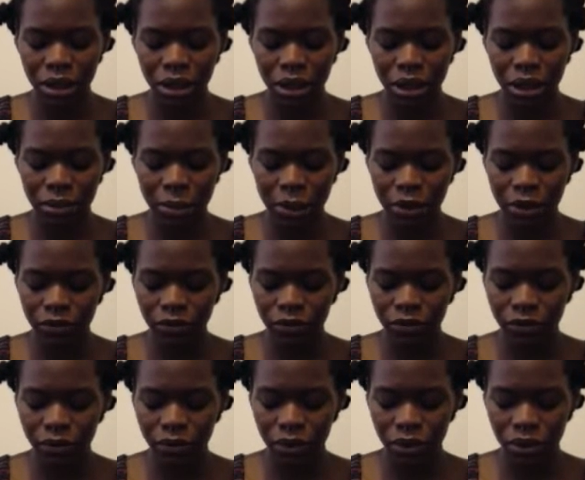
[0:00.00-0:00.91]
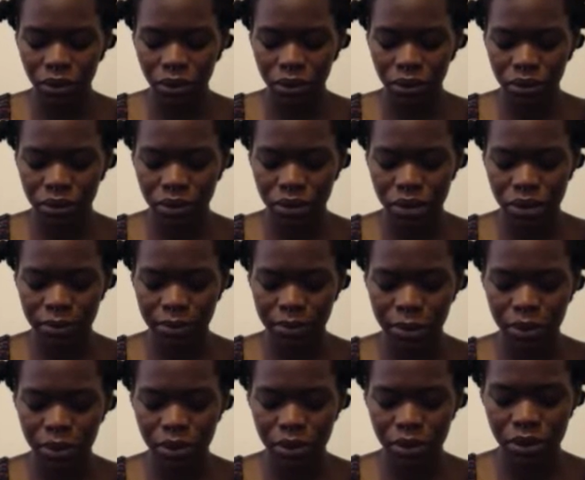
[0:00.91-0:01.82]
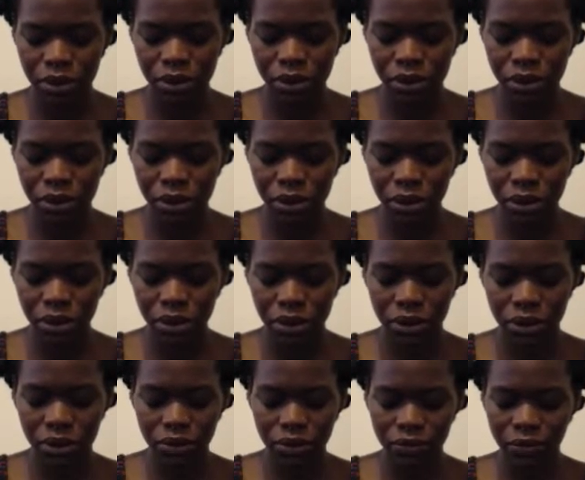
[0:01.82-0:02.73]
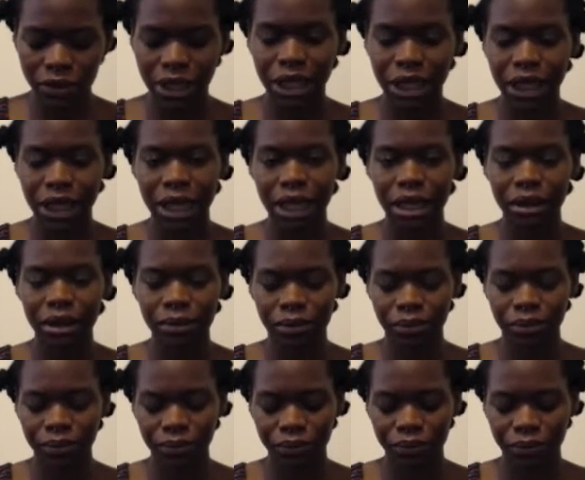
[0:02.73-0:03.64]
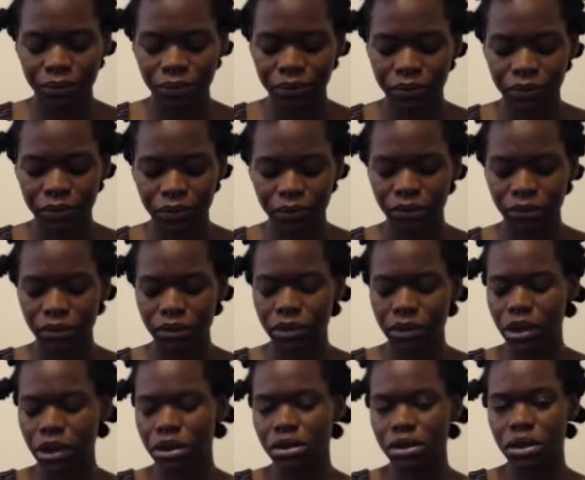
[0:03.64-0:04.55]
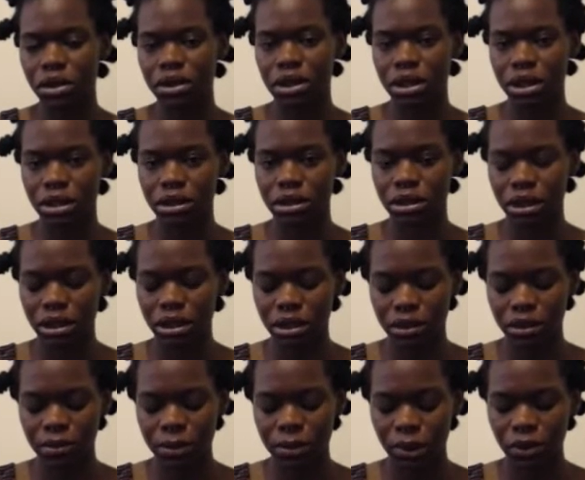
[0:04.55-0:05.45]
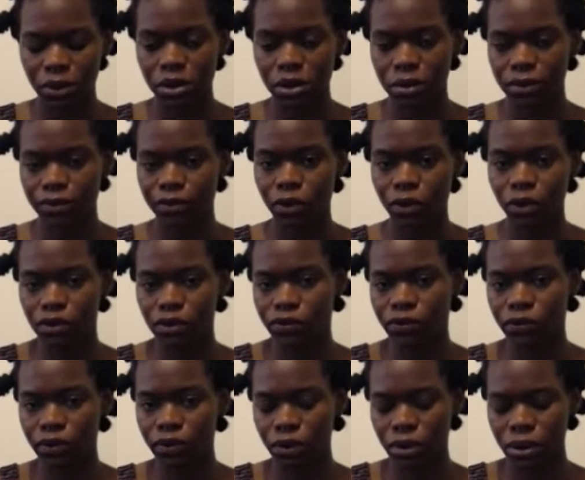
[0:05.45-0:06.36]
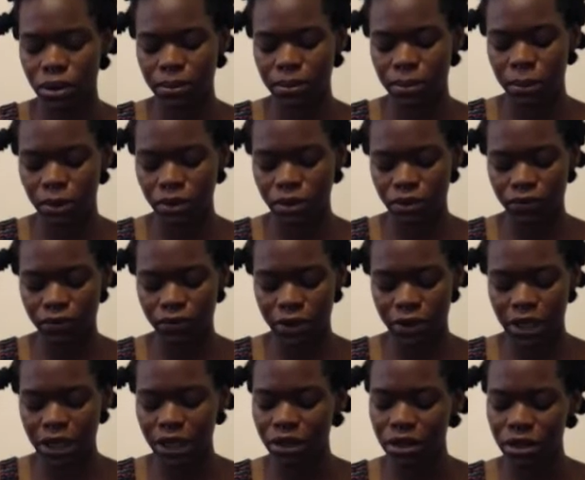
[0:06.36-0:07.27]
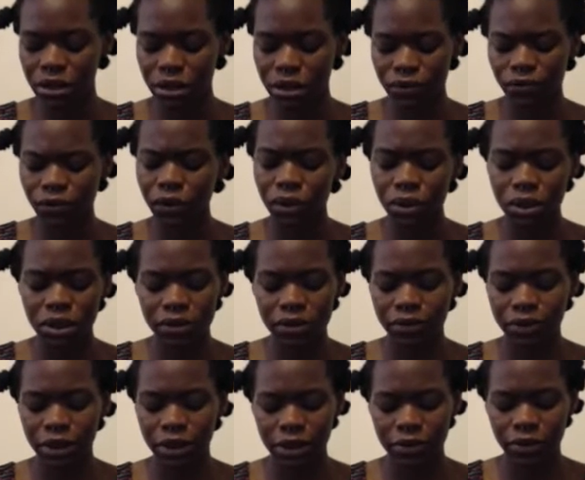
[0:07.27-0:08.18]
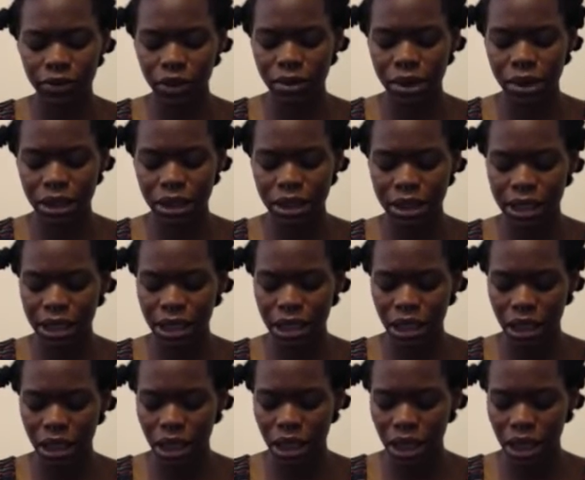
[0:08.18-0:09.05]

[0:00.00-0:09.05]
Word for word: About four spoons of clay, so just size spoons, four, four spoons of clay, four to five I would say,